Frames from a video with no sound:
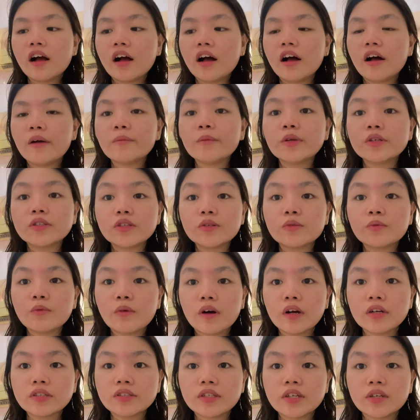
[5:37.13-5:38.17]
you should
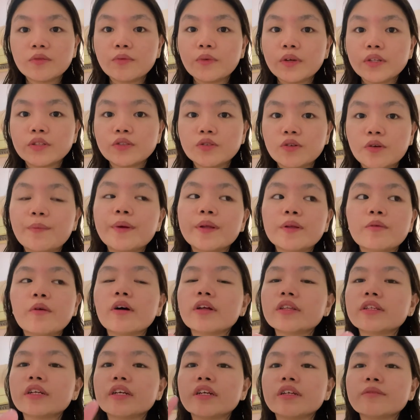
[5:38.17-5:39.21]
wash it with soap and
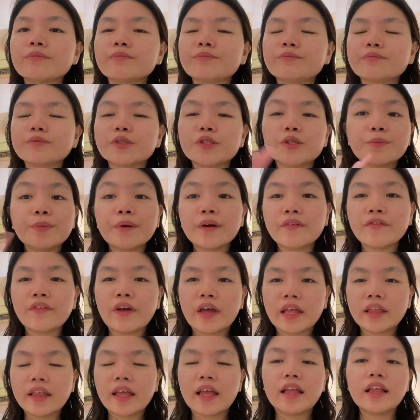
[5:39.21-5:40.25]
water to
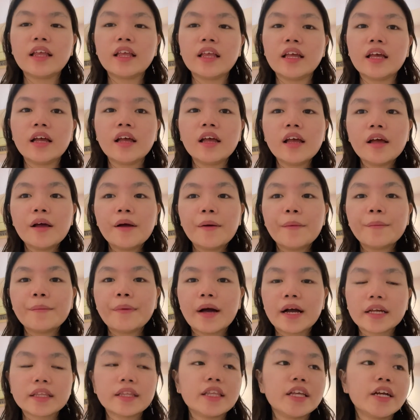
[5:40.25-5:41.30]
prevent any
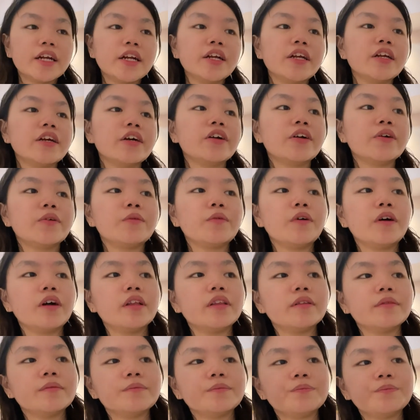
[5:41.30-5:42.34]
bacteria or
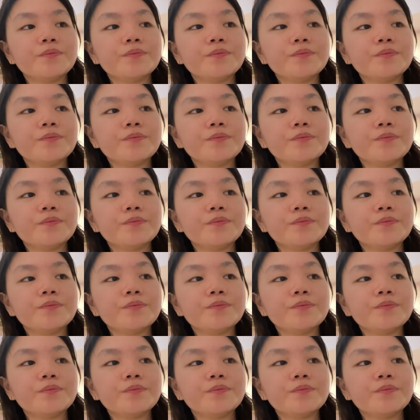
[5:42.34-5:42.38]
what.